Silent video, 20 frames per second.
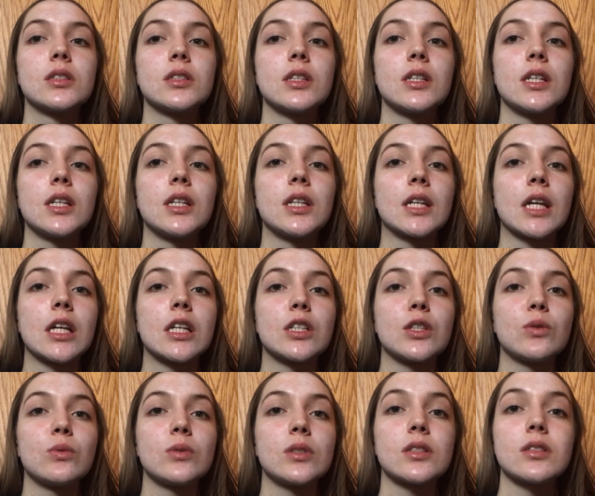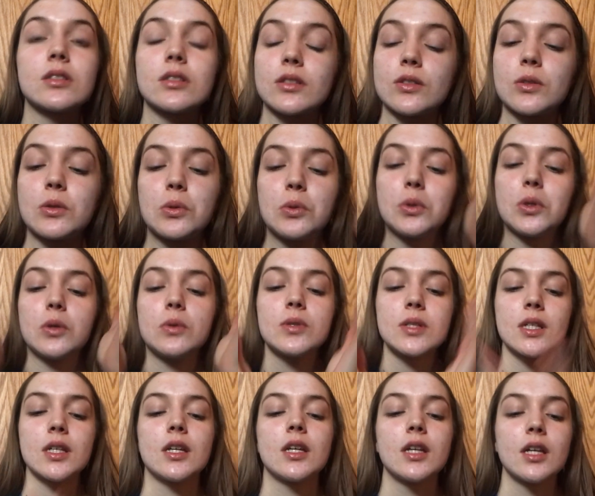then again, I kind of don't. So who
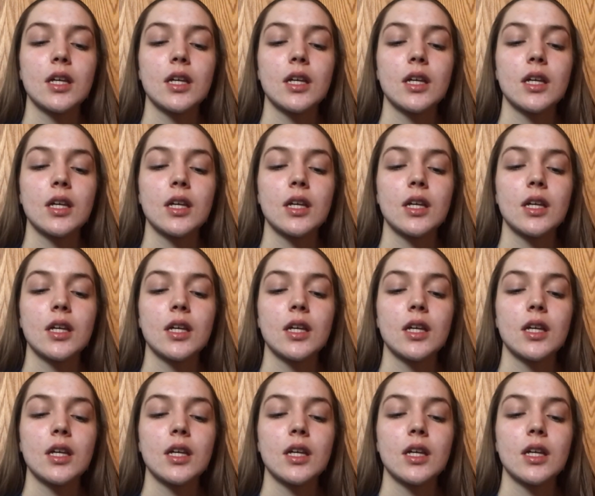knows?